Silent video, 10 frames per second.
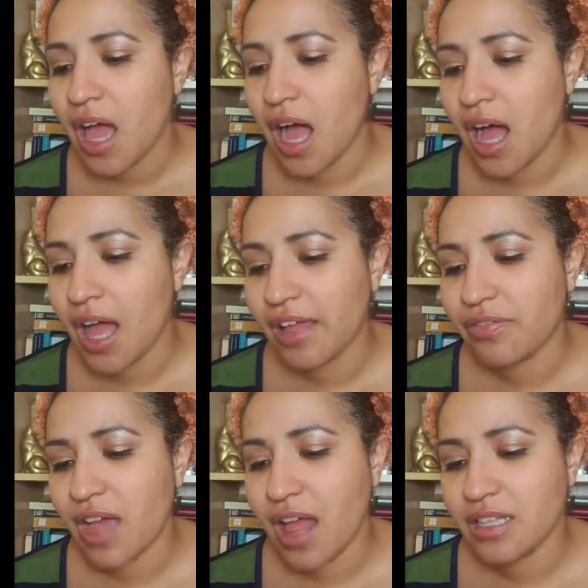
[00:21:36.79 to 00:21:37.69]
Uh,
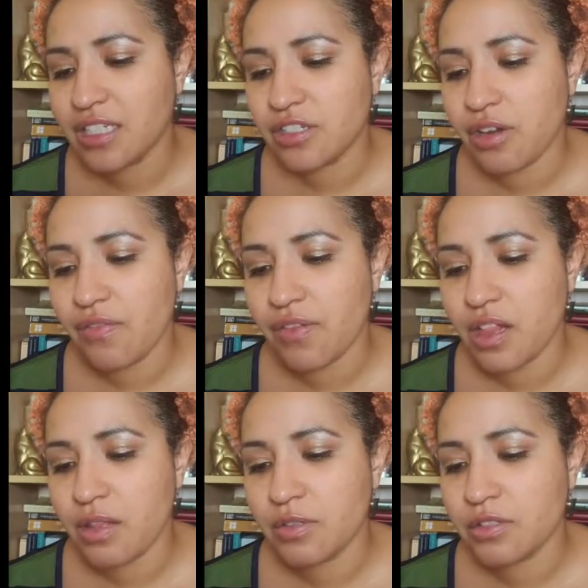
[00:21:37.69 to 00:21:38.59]
anthologies are
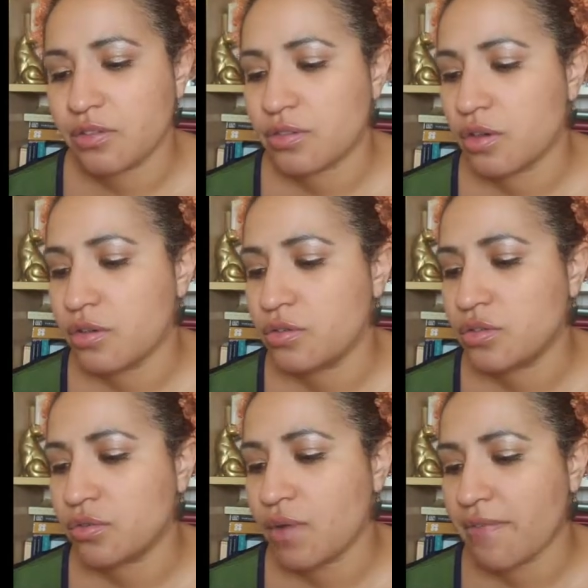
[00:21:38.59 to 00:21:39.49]
available to those
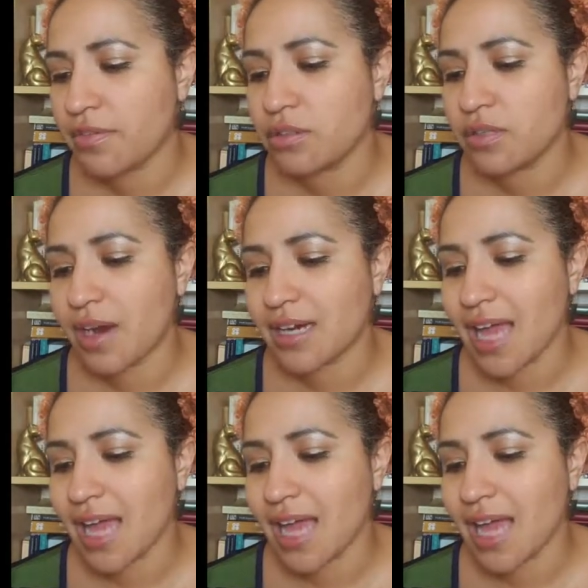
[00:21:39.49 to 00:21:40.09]
who have no direct